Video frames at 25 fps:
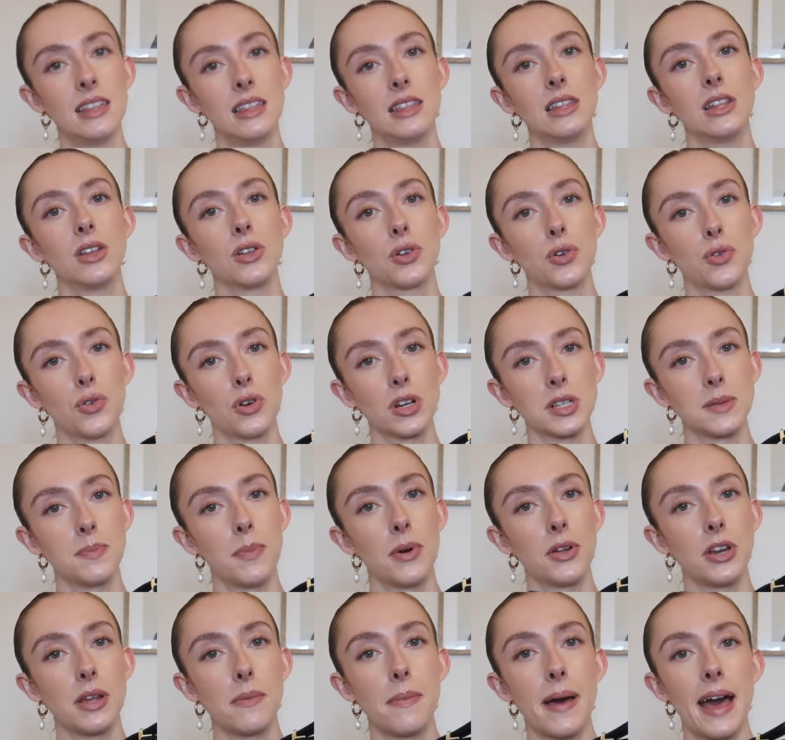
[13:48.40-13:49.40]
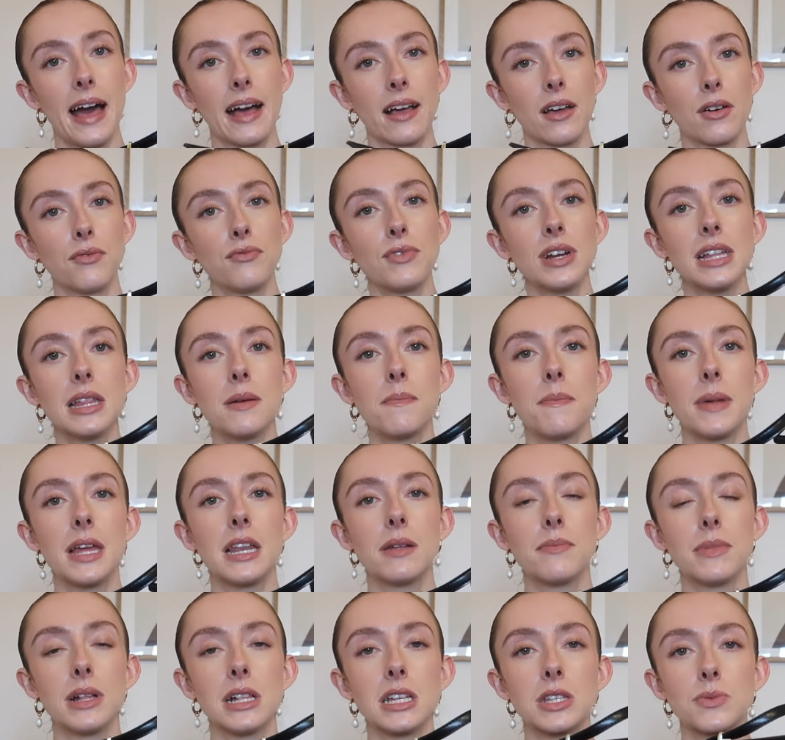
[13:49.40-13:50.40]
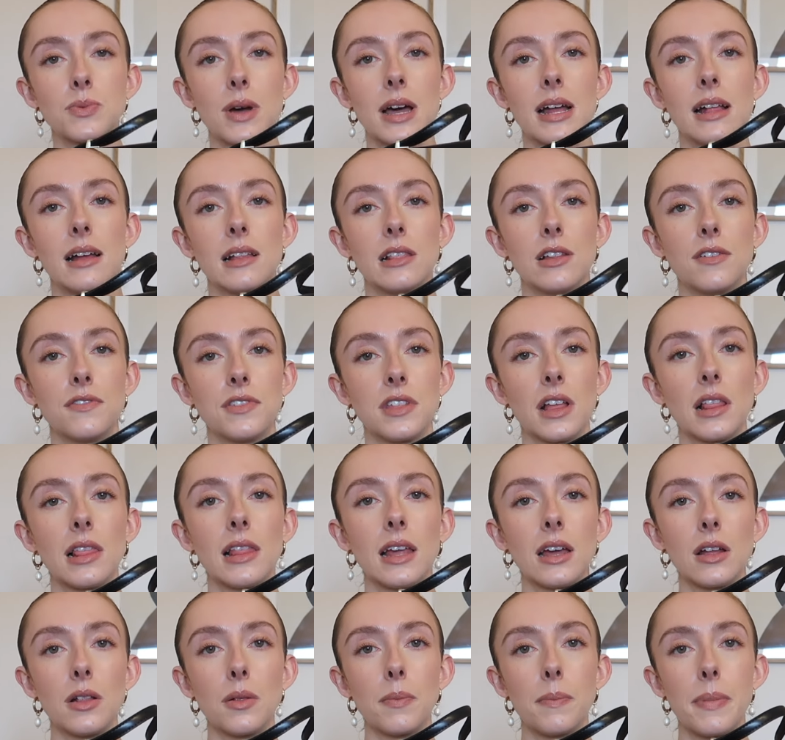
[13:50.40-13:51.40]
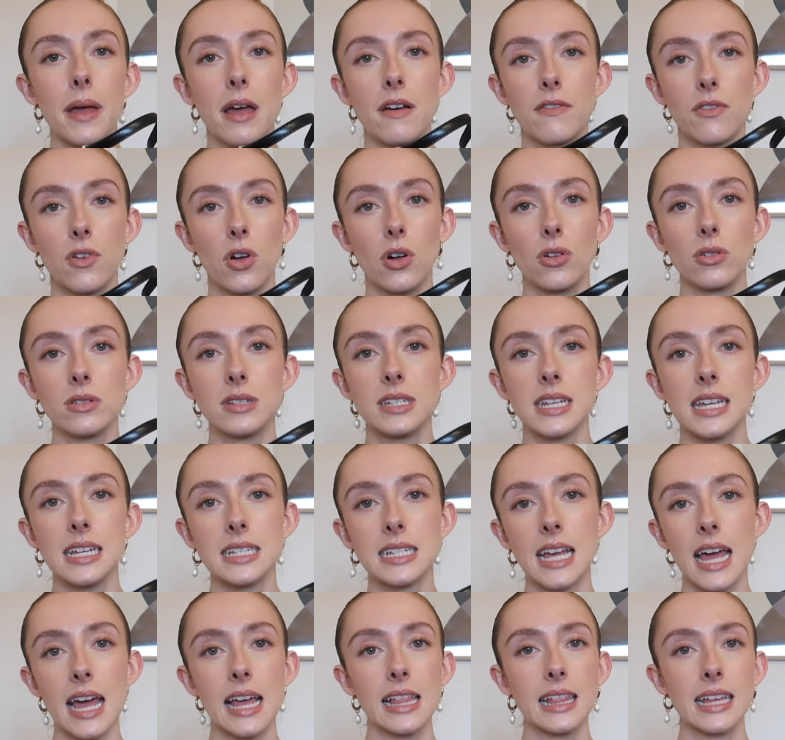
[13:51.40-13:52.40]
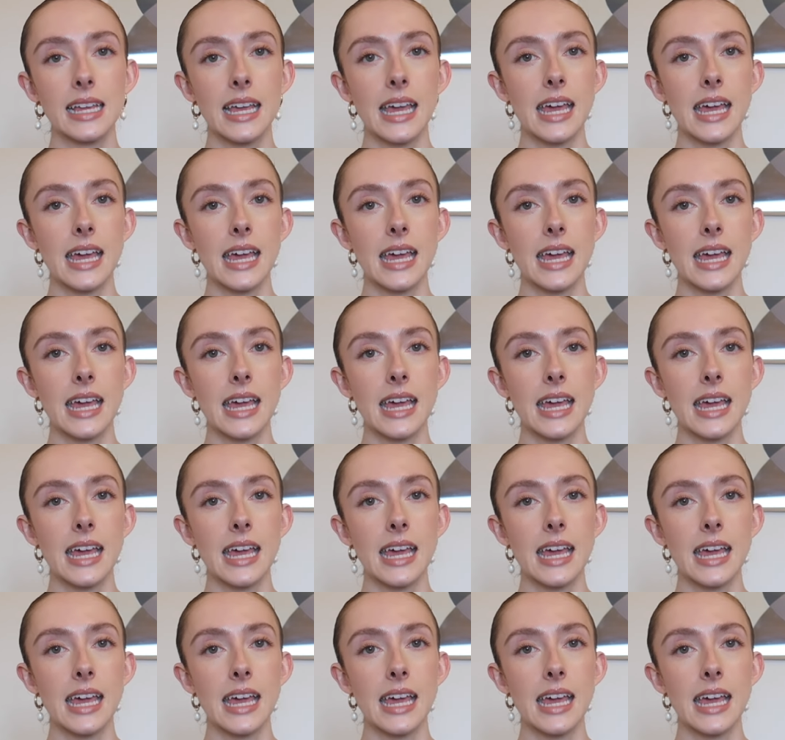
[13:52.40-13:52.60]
little crossbody bag. Really minimal as well. I love the little bit of gold detailing